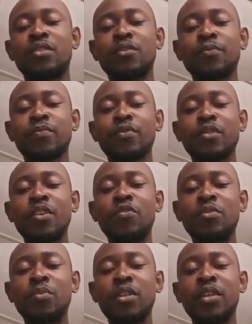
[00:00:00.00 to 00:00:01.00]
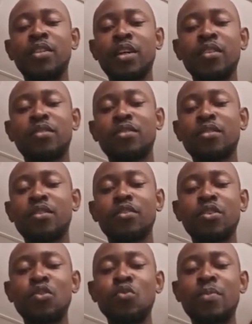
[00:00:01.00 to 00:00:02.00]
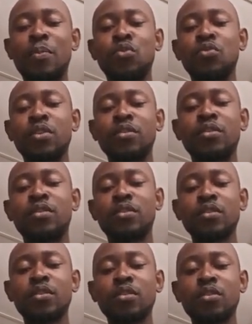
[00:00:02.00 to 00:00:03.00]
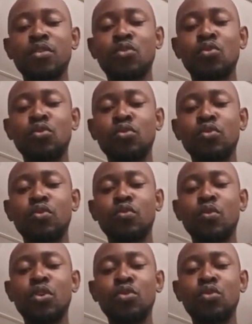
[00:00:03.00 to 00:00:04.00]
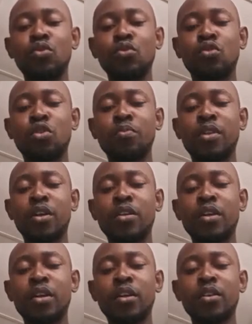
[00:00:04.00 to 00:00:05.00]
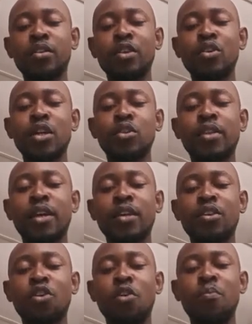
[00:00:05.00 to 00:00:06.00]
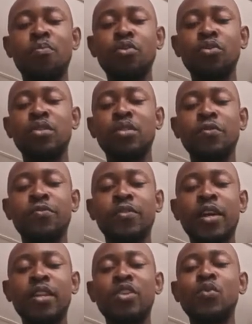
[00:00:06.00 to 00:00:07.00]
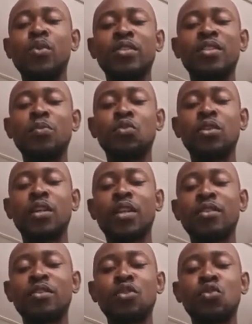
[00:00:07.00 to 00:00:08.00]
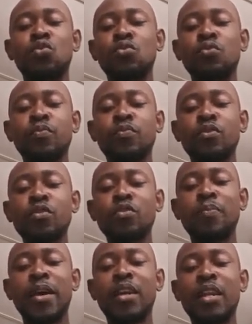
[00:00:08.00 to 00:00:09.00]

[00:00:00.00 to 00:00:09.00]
If it's more than that, you won't be able to create it. So once you come down here, then you get to like upload the file you want them to get access to by clicking on